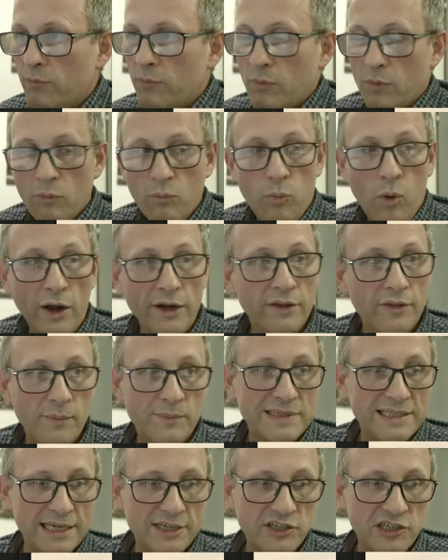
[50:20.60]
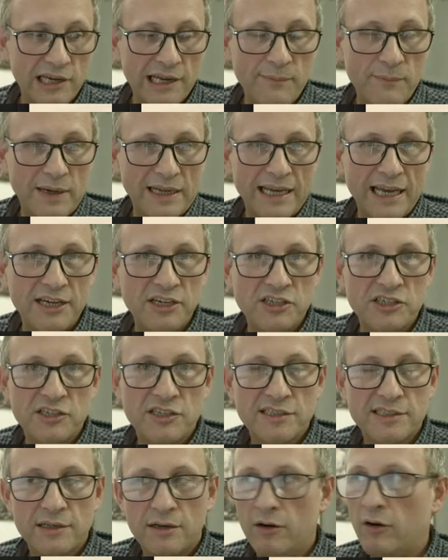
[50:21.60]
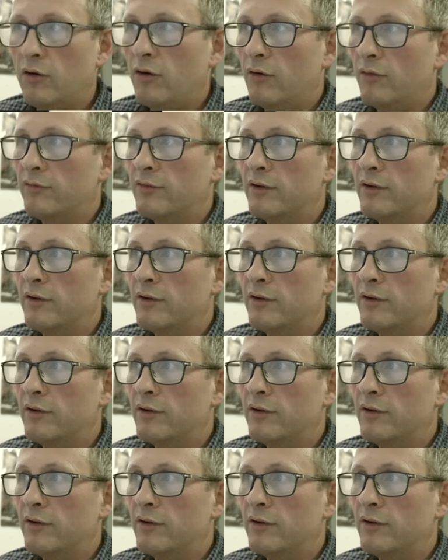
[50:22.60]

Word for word: one of the potential implications of